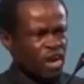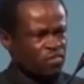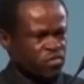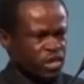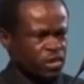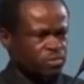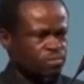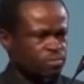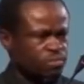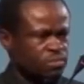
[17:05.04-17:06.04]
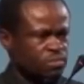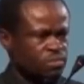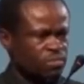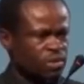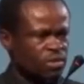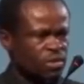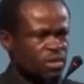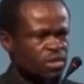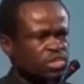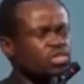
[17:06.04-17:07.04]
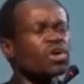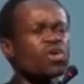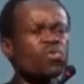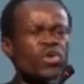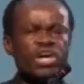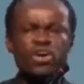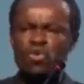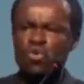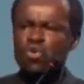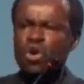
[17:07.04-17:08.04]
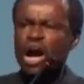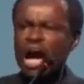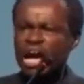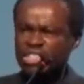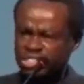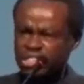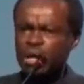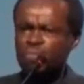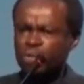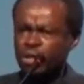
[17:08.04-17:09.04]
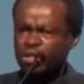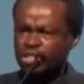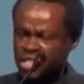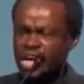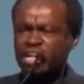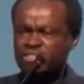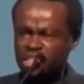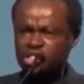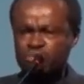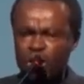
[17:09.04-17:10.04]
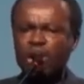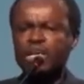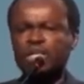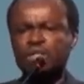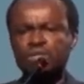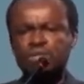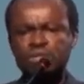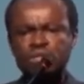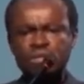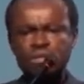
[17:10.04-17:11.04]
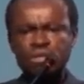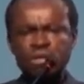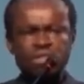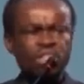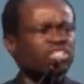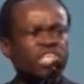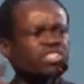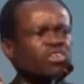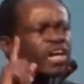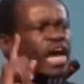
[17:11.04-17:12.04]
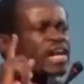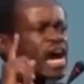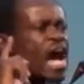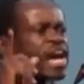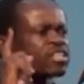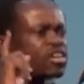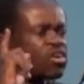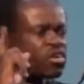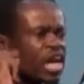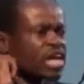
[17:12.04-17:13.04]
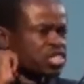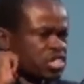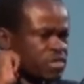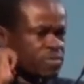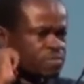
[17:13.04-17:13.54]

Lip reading: Africa. So we who are assembled here this morning, this is not an idle occasion.